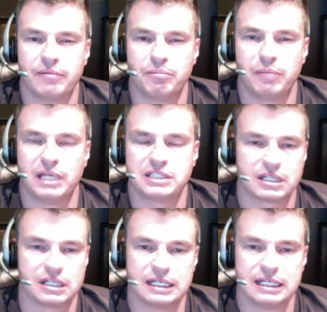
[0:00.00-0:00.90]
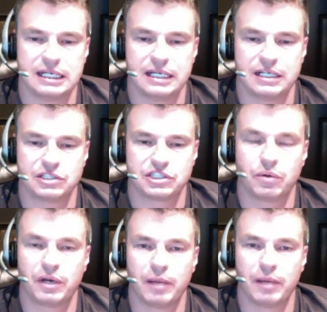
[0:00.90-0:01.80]
basically
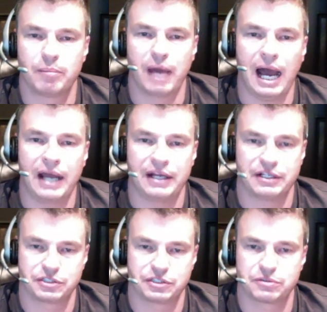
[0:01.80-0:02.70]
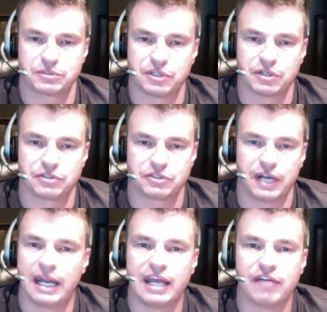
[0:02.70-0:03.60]
showing up high in the search results on
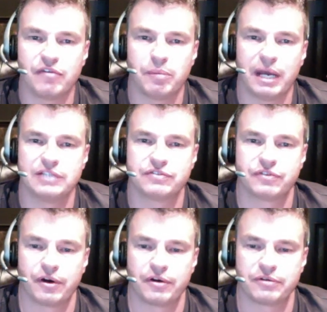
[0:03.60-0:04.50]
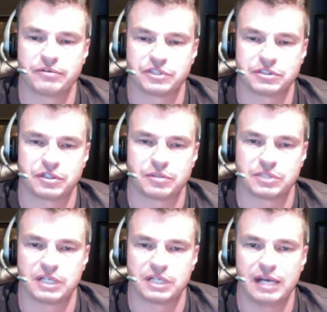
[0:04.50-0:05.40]
any given page for our search
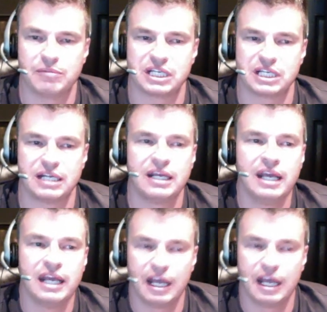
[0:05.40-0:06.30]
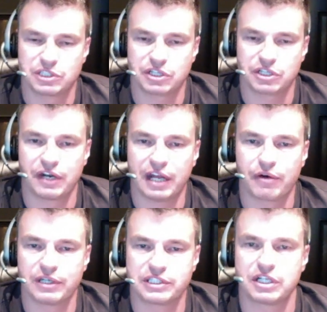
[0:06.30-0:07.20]
terms on Amazon. And we started
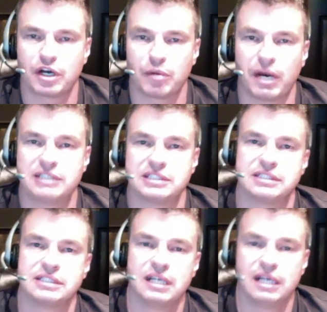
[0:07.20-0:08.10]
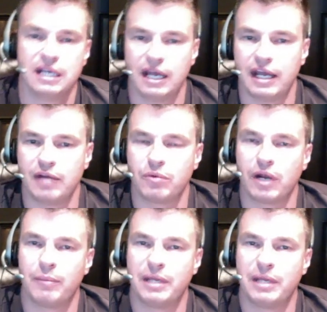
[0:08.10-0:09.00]
increasing our pricing. And what
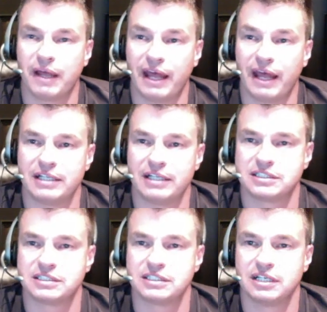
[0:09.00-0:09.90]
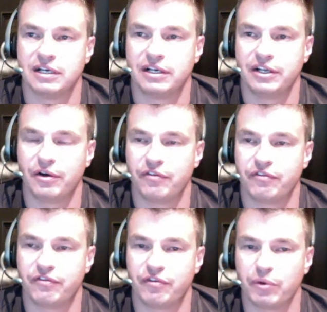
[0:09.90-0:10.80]
I mean by that is,
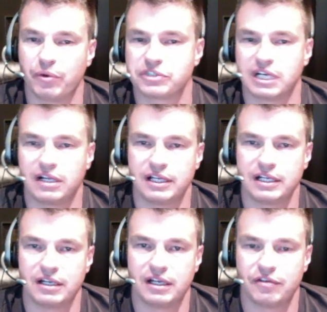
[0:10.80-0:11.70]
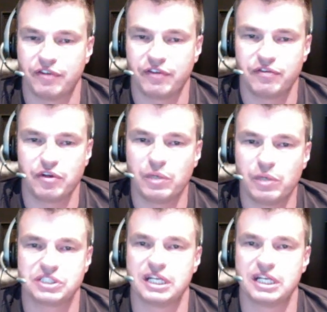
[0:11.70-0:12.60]
if we're selling 50
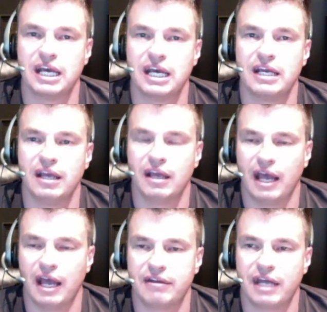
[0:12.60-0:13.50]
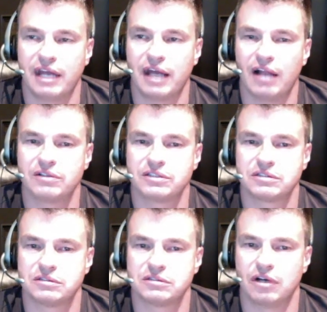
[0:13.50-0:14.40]
widgets a day at $10,
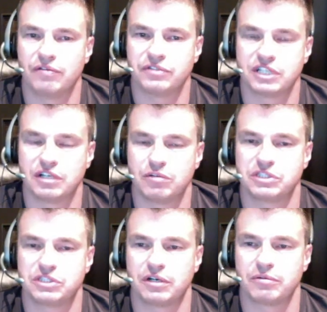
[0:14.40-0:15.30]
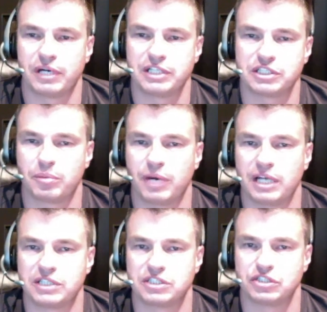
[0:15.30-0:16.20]
all of a sudden we start raising our
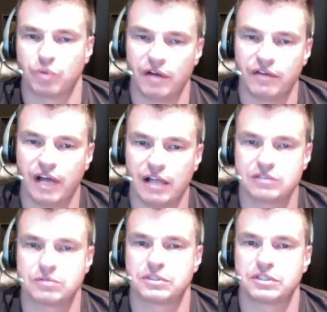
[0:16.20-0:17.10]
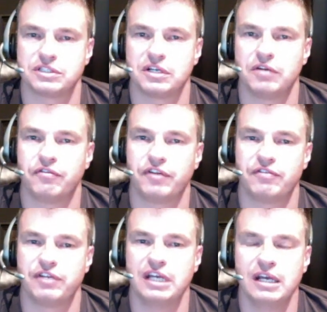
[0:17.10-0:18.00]
price to $12. We're still selling 50.